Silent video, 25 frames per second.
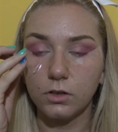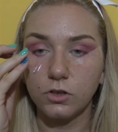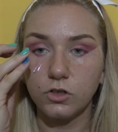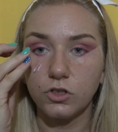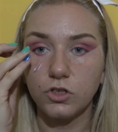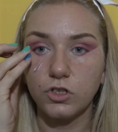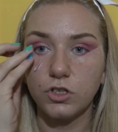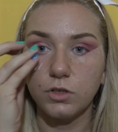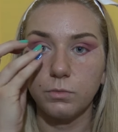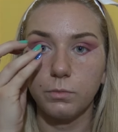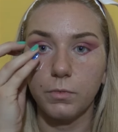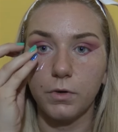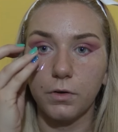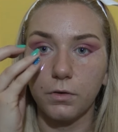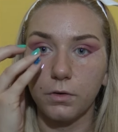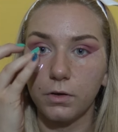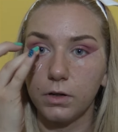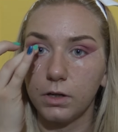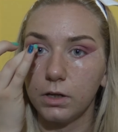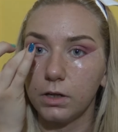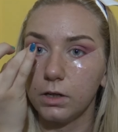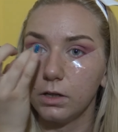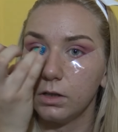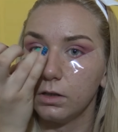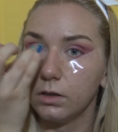
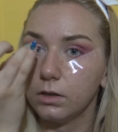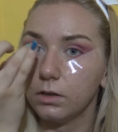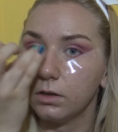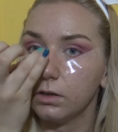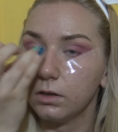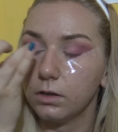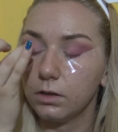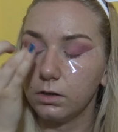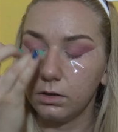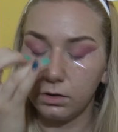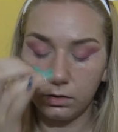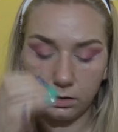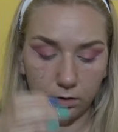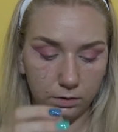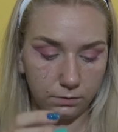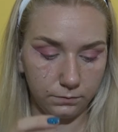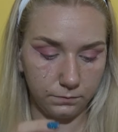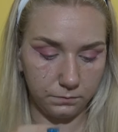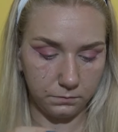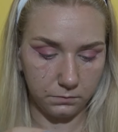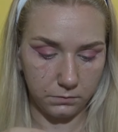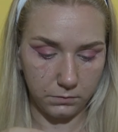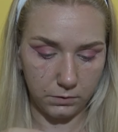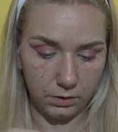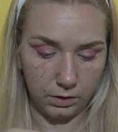shimmery in the
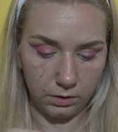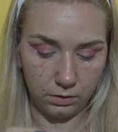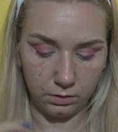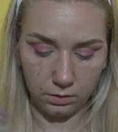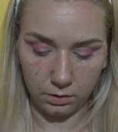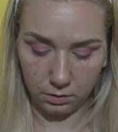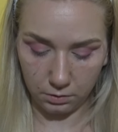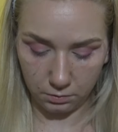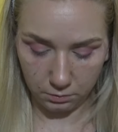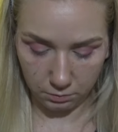inner